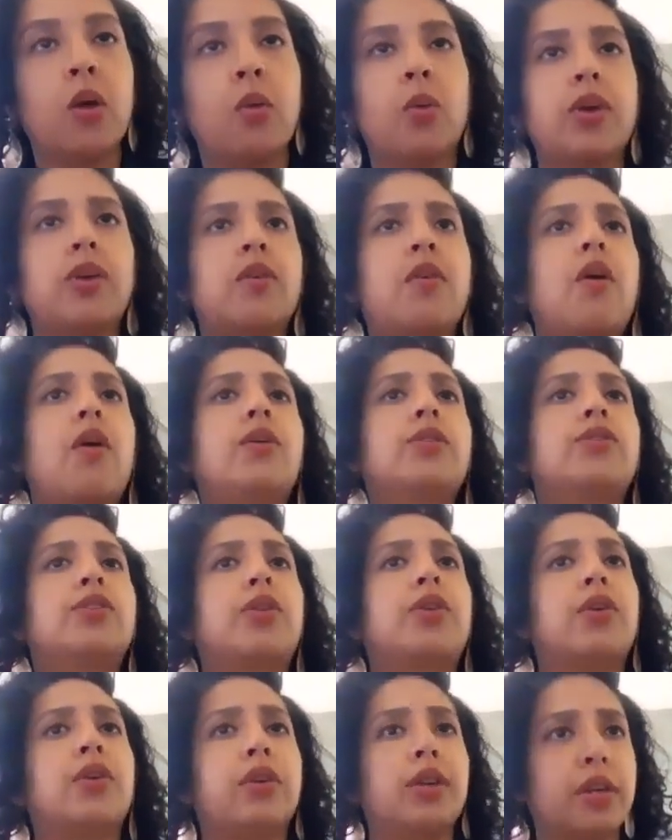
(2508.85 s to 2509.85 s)
What are
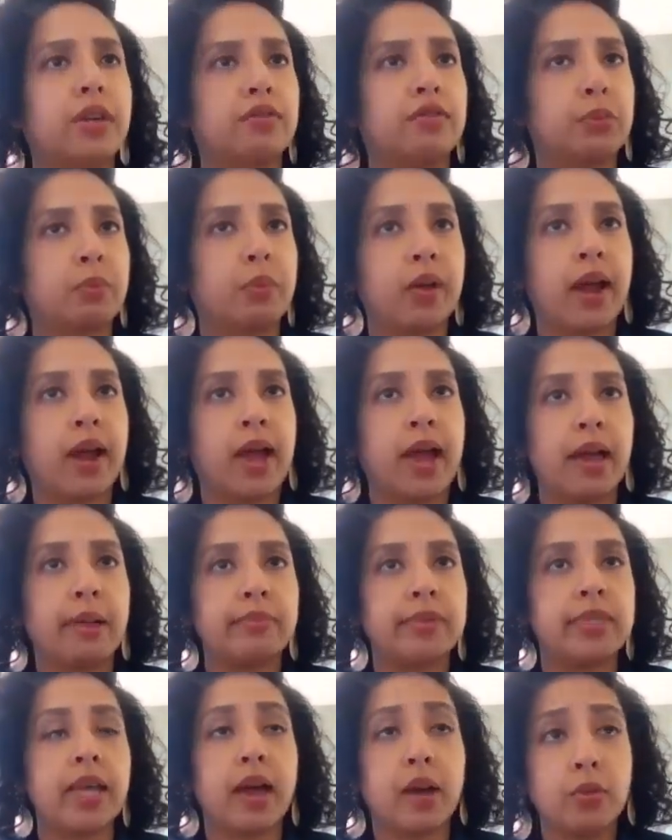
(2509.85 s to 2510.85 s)
alternatives
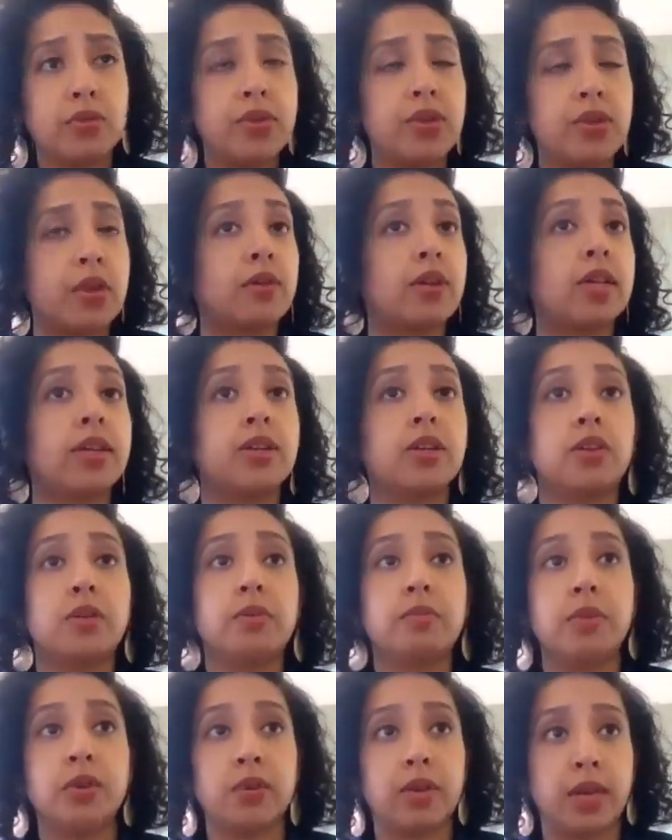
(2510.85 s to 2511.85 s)
perhaps out there in
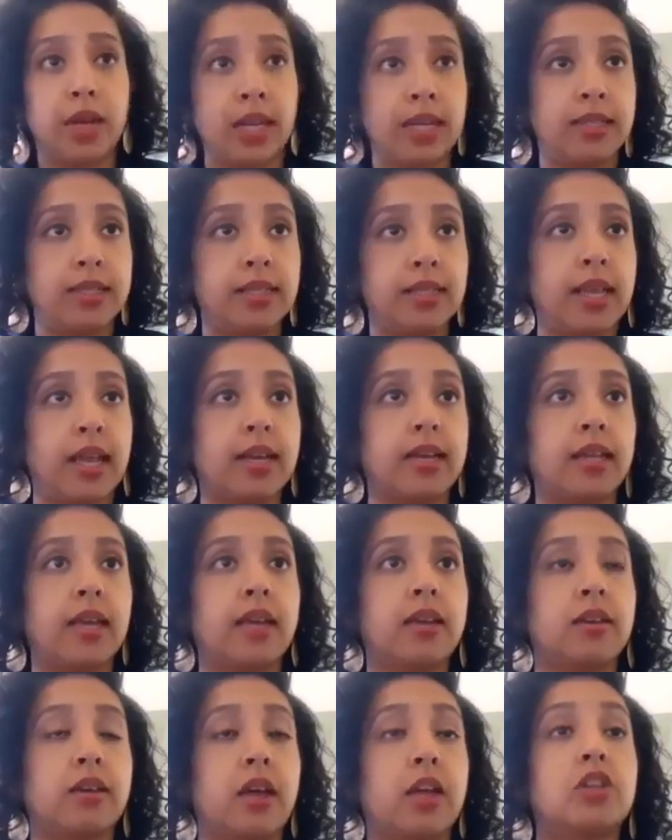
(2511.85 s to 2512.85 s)
communities that
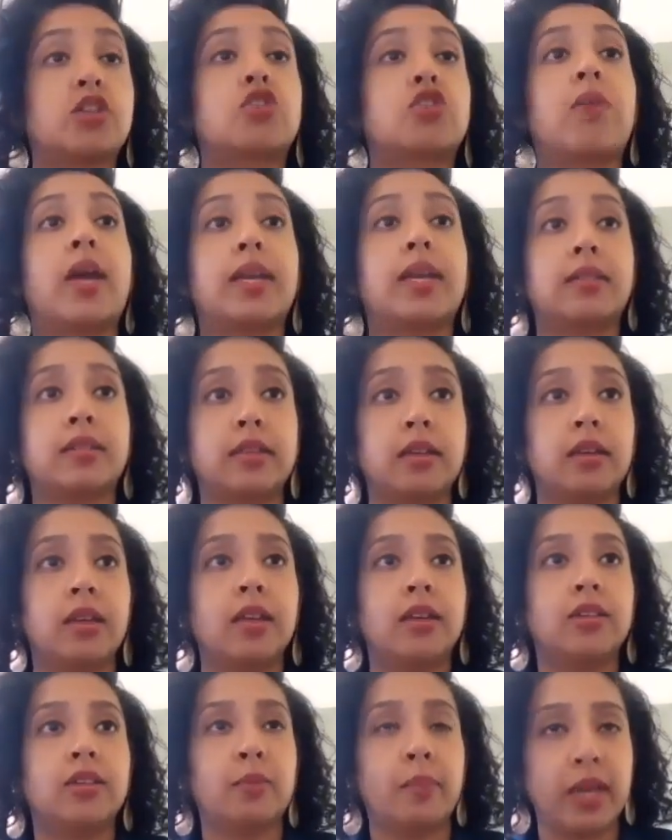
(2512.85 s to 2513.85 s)
can address
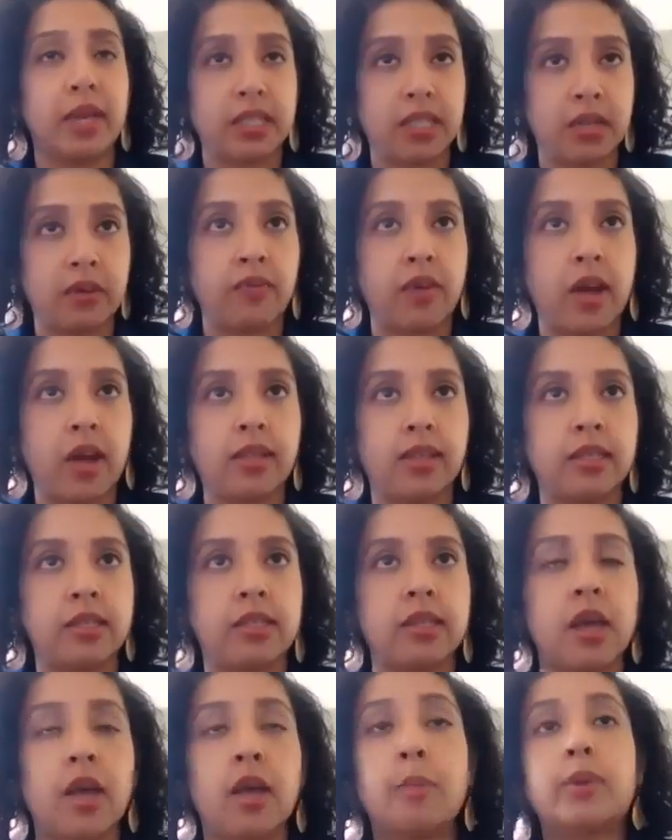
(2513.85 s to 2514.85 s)
domestic
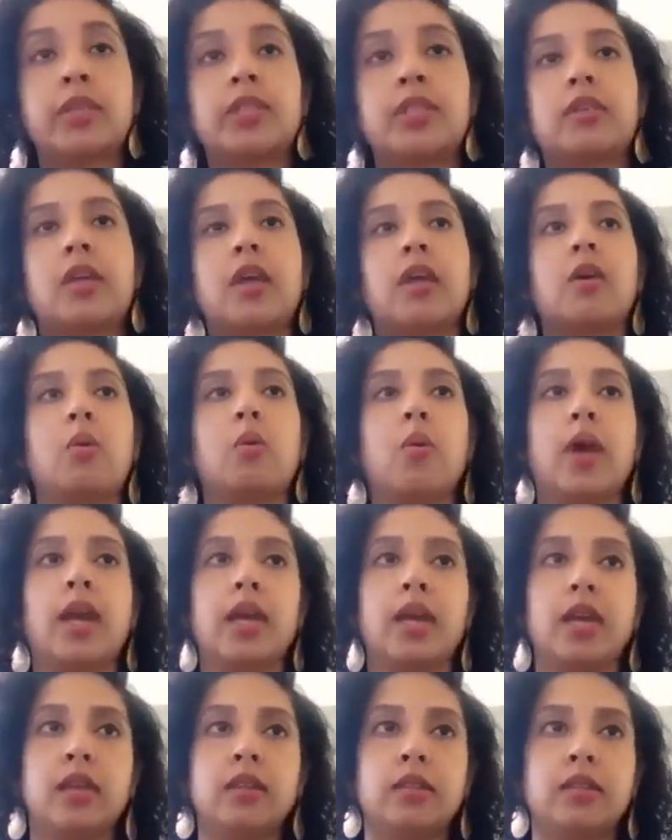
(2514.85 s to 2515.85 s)
violence, but take
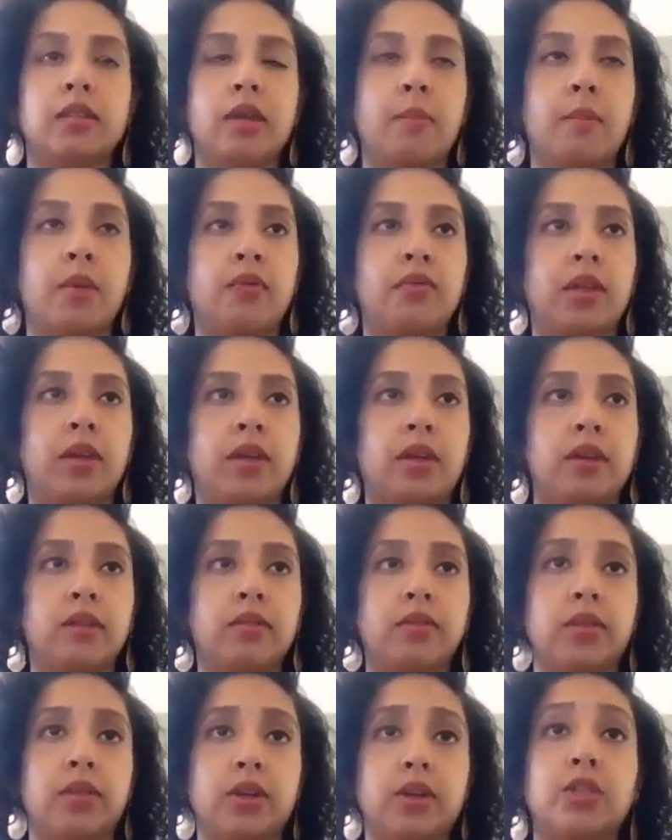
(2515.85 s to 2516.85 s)
away some of
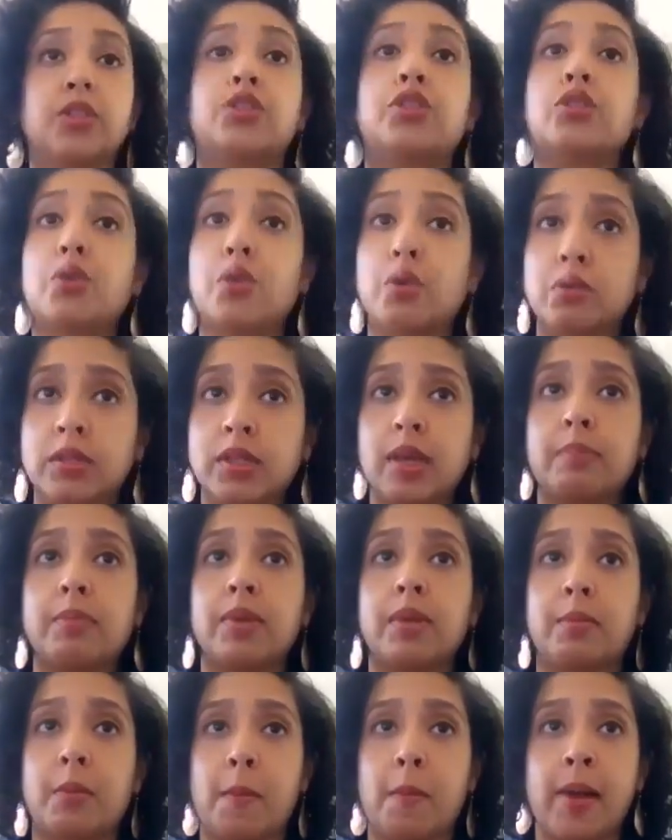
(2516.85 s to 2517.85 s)
the concerns that
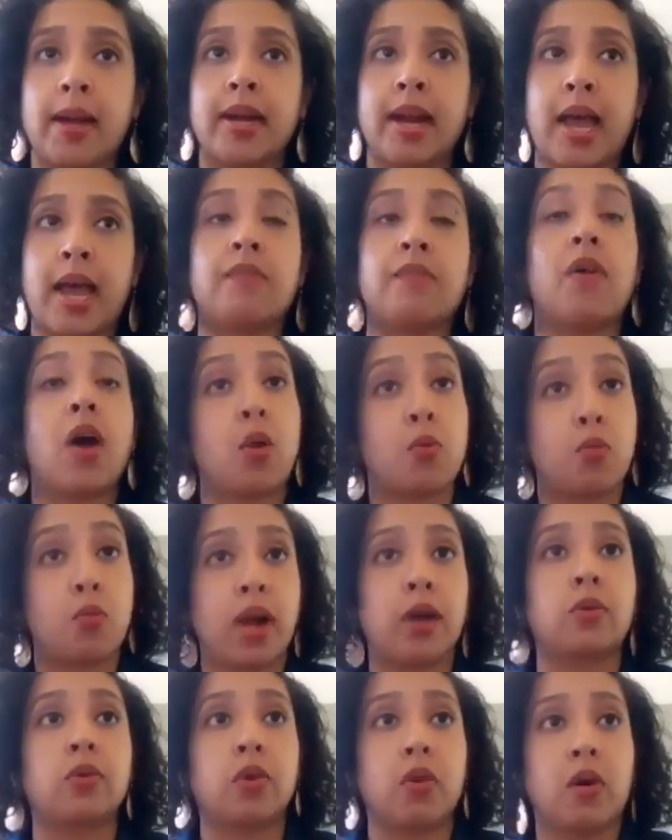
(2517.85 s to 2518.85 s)
people might have
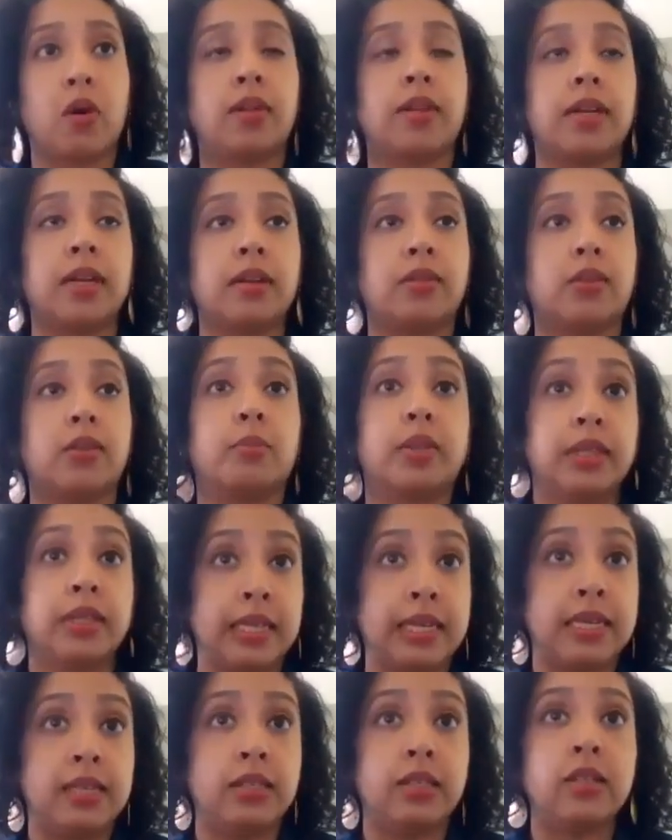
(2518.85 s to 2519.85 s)
around calling the
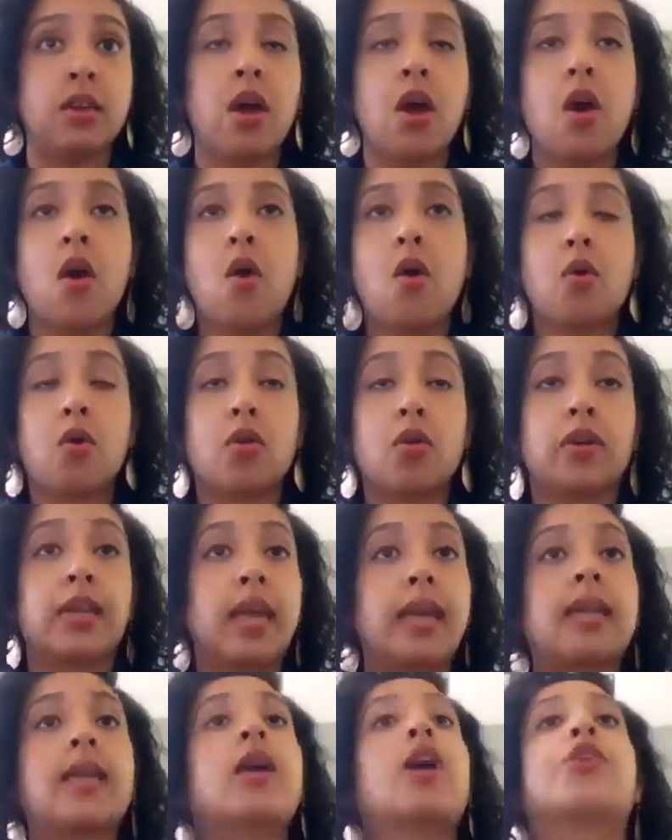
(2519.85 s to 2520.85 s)
police or
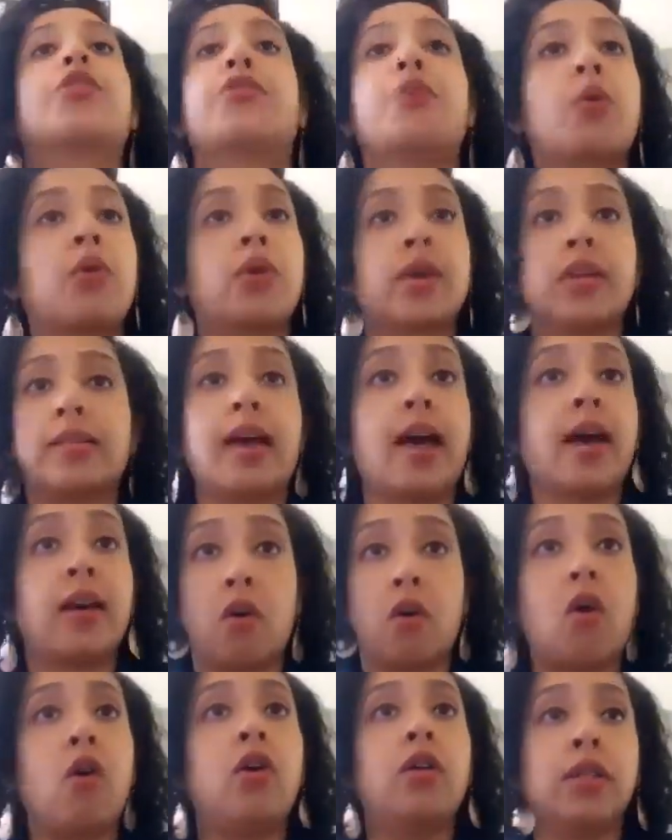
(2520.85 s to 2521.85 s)
getting authorities at
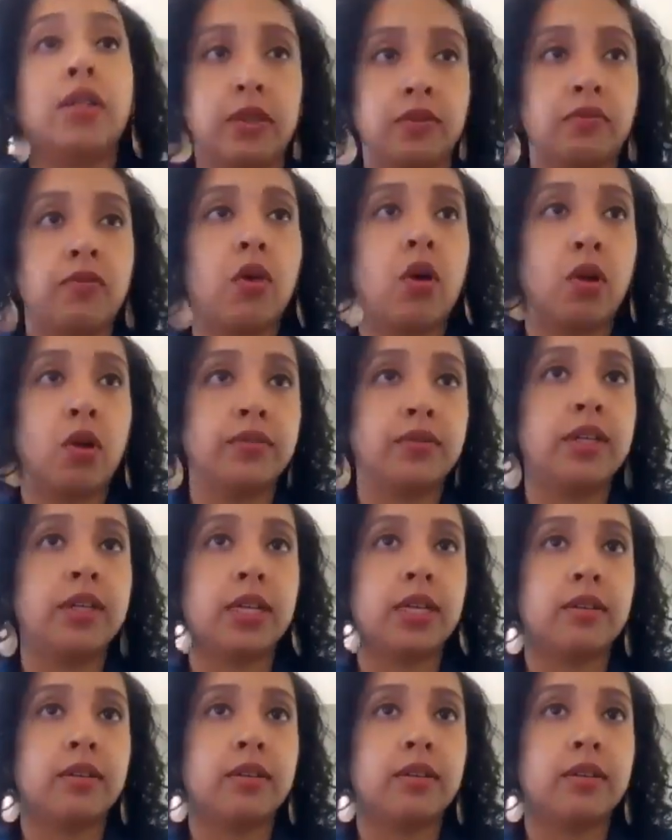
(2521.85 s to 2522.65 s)
all involved